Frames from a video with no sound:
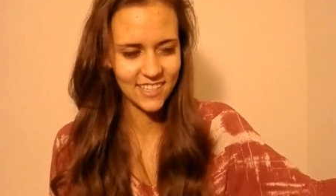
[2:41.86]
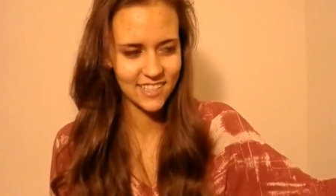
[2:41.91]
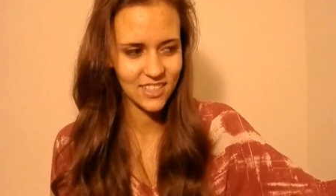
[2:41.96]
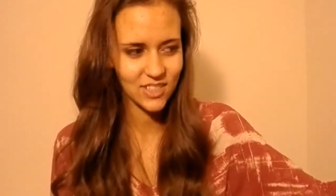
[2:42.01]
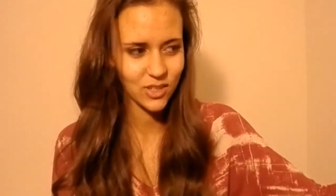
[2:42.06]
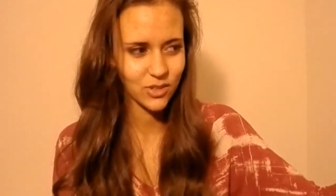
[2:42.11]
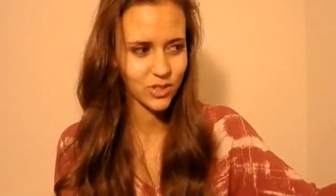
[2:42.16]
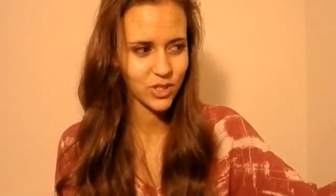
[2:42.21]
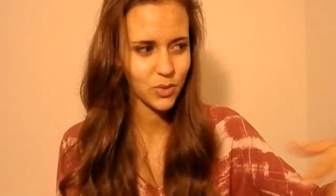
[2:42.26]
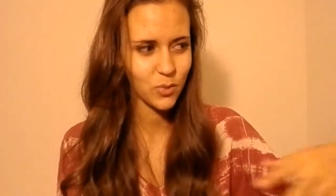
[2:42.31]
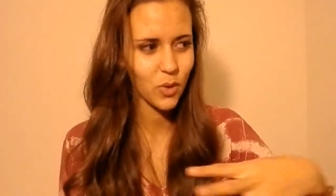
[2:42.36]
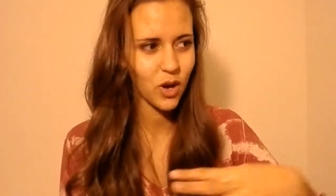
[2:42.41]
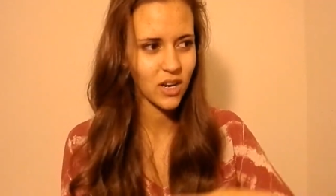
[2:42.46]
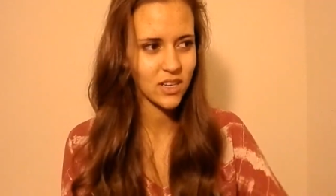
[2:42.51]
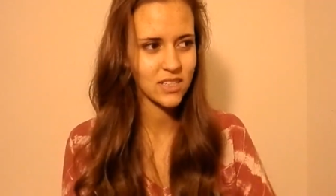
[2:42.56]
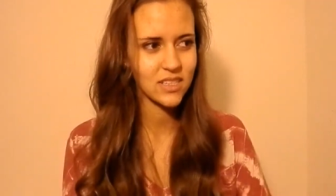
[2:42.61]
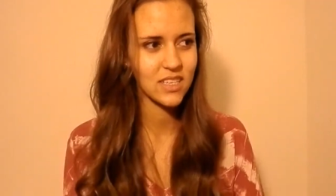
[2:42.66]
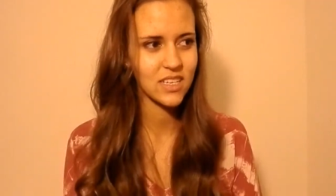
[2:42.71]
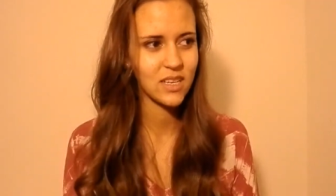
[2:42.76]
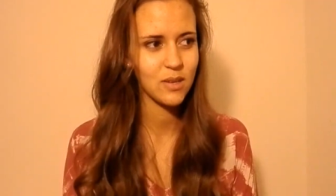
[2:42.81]
and so she
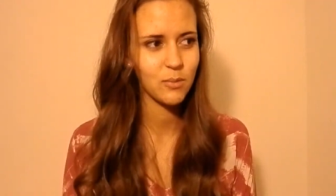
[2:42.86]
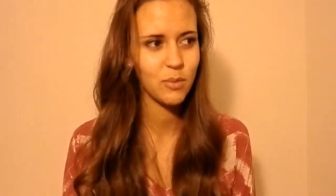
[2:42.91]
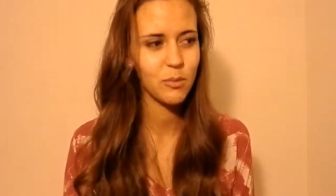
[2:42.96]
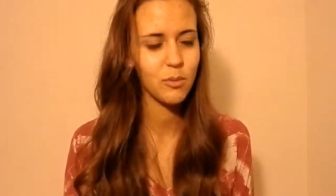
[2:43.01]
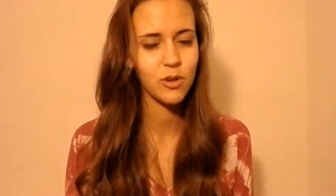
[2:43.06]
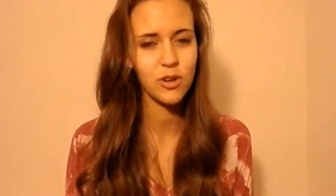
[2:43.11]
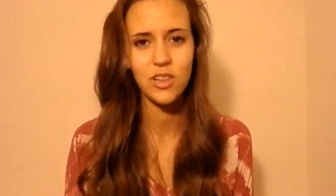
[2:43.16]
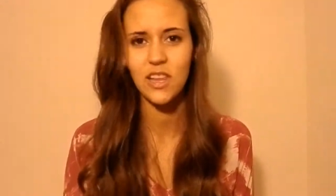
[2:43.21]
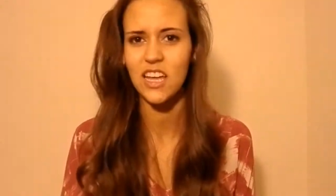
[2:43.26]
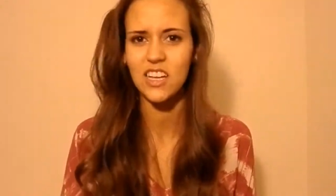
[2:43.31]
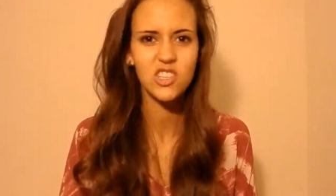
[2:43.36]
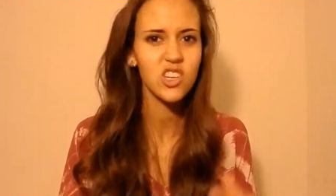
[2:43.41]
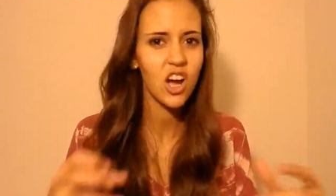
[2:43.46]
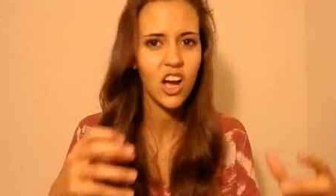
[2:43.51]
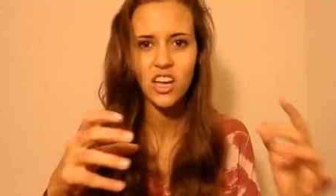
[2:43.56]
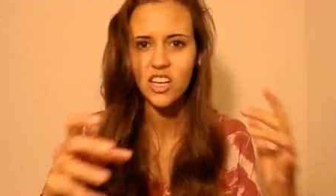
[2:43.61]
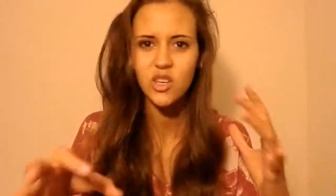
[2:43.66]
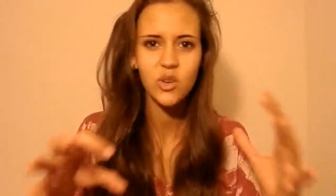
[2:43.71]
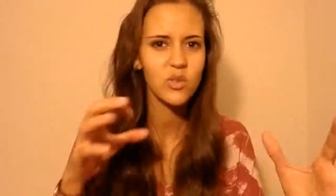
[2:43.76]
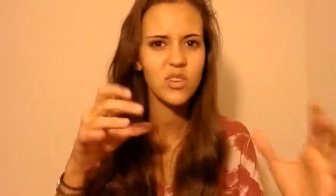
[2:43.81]
walks in people are like
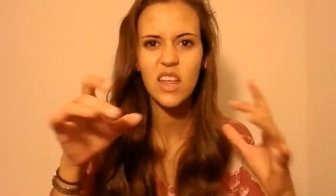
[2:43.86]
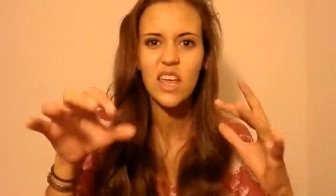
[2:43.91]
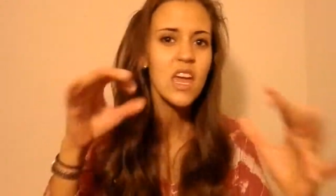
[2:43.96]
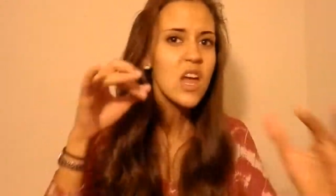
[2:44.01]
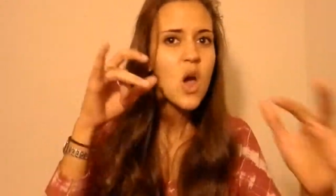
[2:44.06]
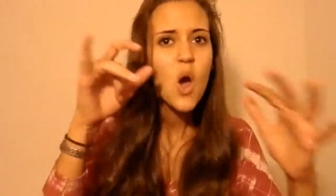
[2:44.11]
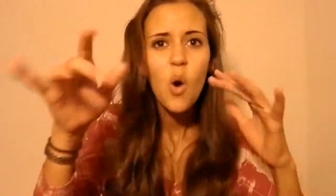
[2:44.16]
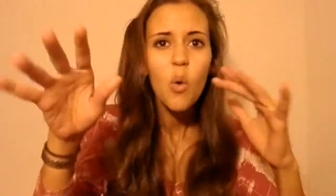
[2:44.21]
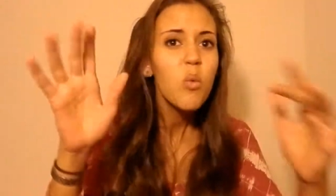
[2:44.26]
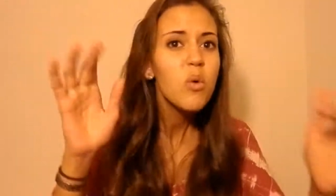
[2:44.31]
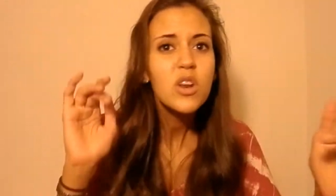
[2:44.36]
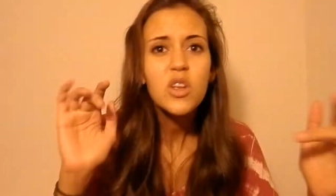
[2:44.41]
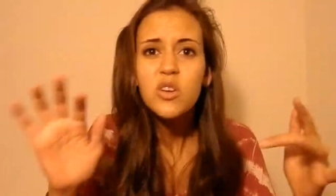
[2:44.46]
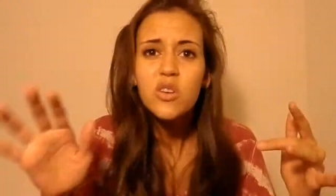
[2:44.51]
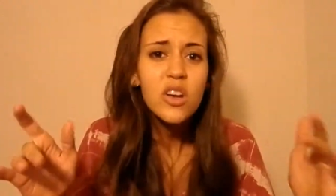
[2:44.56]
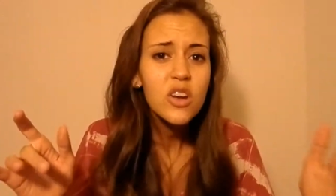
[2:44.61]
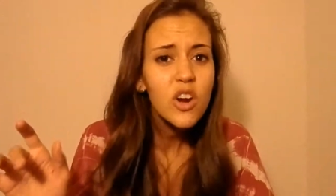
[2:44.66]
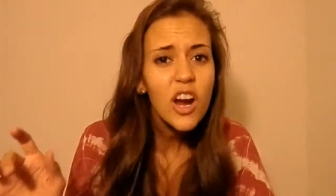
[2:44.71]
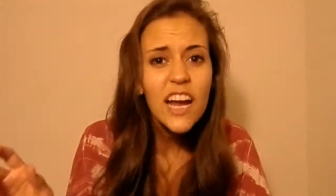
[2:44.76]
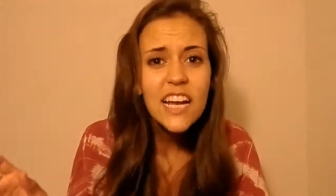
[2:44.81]
talking to her like what are you
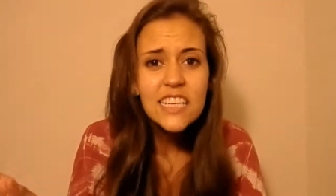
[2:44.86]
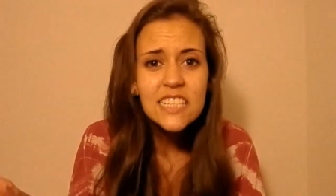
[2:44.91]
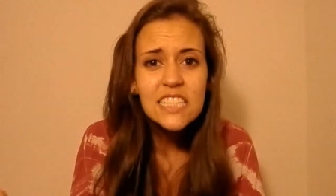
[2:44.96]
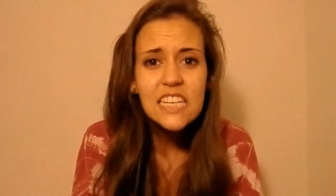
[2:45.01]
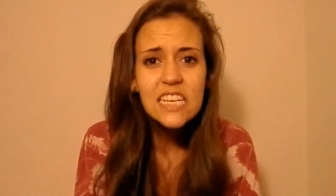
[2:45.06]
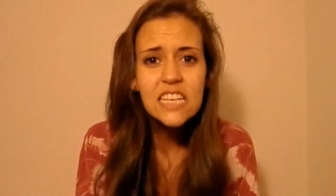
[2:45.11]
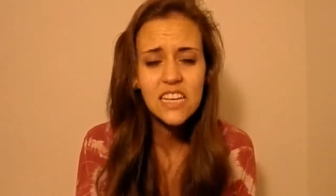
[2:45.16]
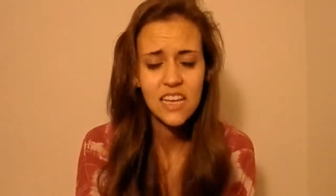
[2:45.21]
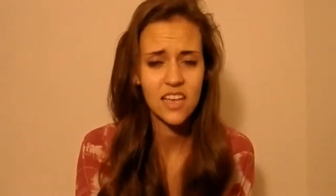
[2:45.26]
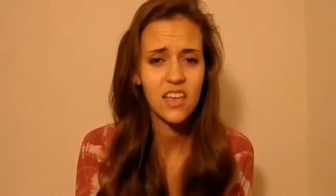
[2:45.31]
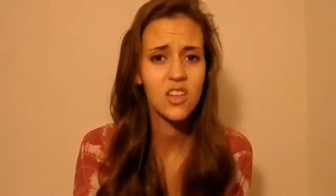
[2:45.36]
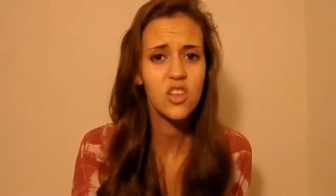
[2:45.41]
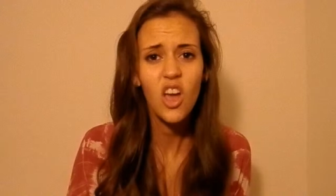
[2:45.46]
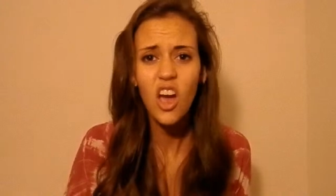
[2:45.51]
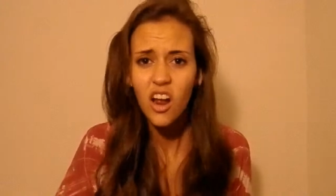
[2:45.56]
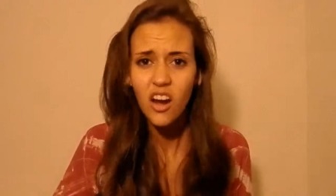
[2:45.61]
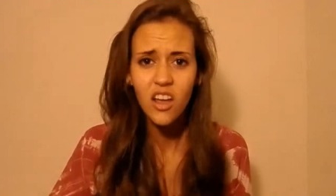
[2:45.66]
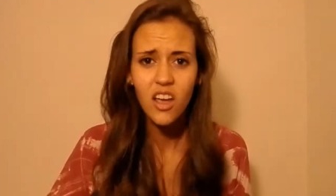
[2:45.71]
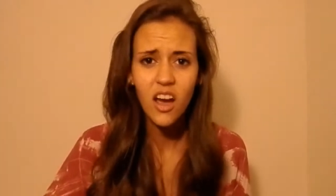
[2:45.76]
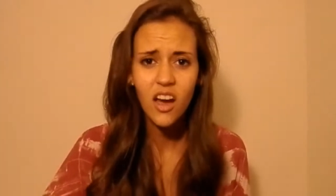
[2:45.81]
crazy
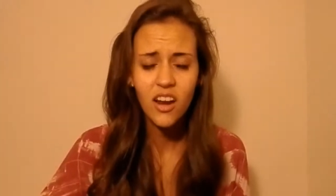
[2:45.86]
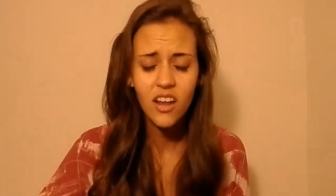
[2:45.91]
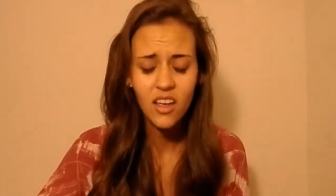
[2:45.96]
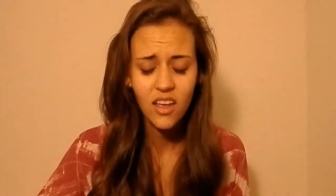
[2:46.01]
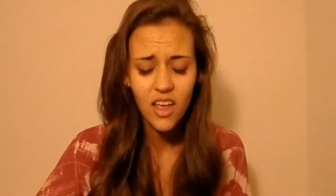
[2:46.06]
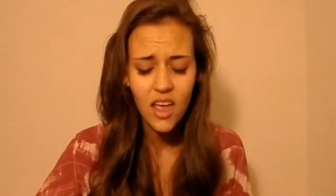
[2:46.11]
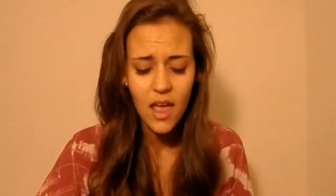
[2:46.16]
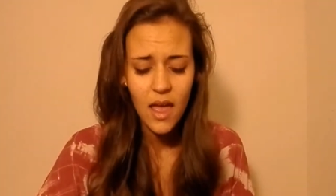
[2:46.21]
yada yada